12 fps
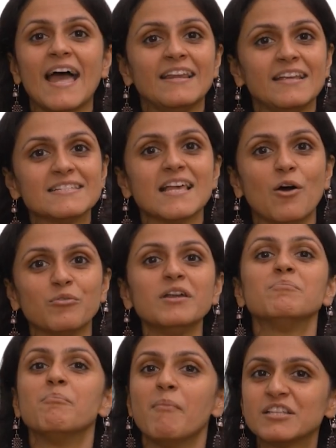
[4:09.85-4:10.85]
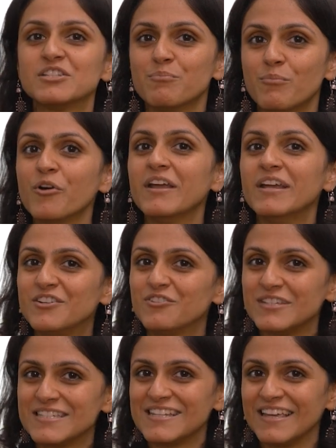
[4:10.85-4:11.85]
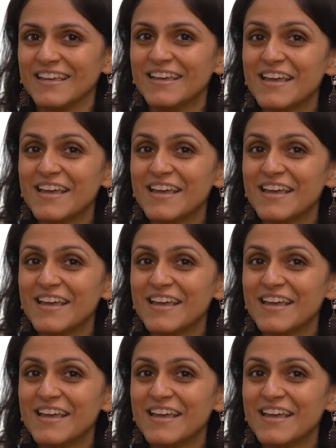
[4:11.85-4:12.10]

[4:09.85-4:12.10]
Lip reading: and it sounded much more interesting.